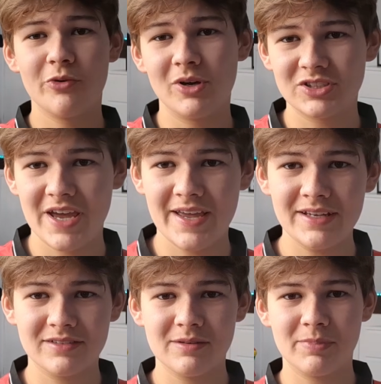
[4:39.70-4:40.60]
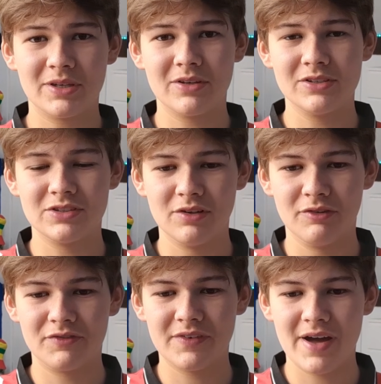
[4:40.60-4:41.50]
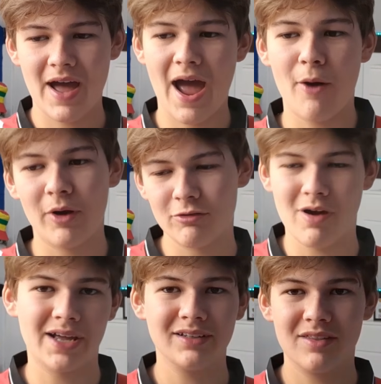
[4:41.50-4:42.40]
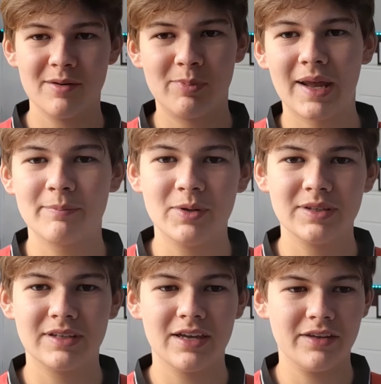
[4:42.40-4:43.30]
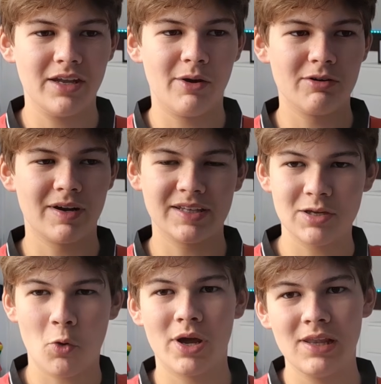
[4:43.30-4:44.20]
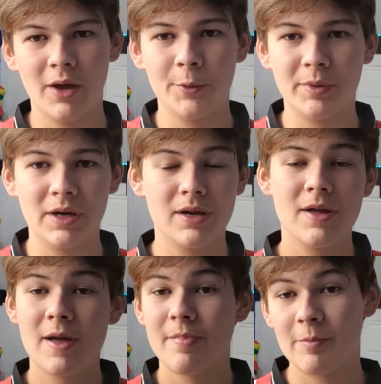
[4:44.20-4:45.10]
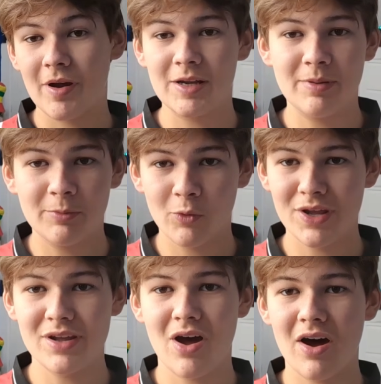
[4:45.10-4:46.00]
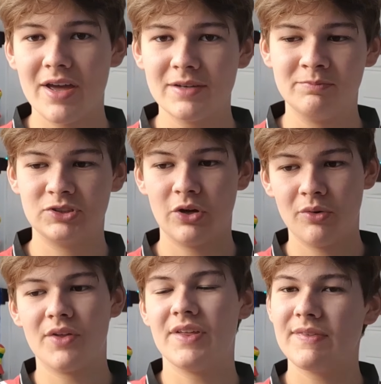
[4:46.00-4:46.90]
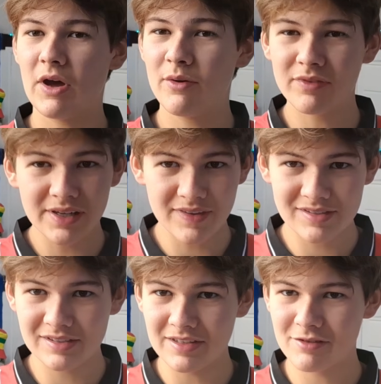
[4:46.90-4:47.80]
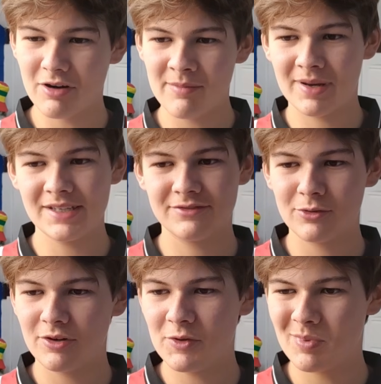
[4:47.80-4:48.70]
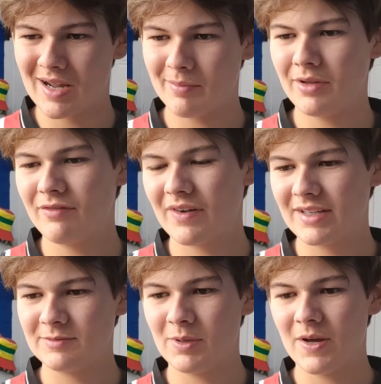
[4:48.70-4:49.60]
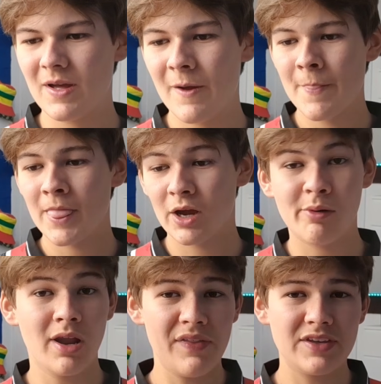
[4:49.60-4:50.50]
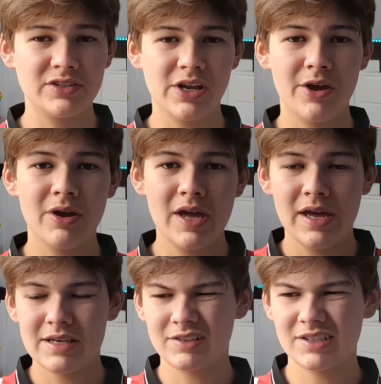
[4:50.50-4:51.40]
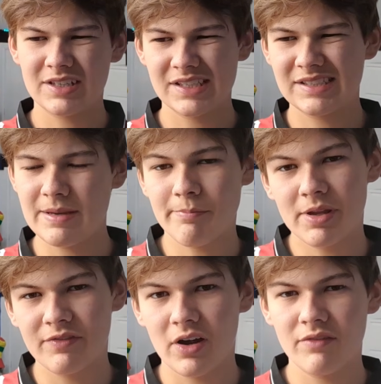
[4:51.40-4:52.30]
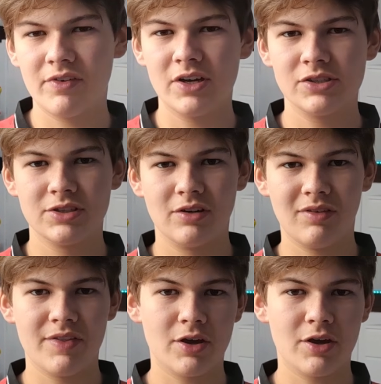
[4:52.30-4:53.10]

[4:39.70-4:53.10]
much hate because of how I ranked the Blackburn kit. You know, I ranked it quite low, but apparently people wanted it higher. So I think hopefully this is in the right place for all of you Blackburn fans. But I quite like this, you know. It's a nice kind of simplified version of like the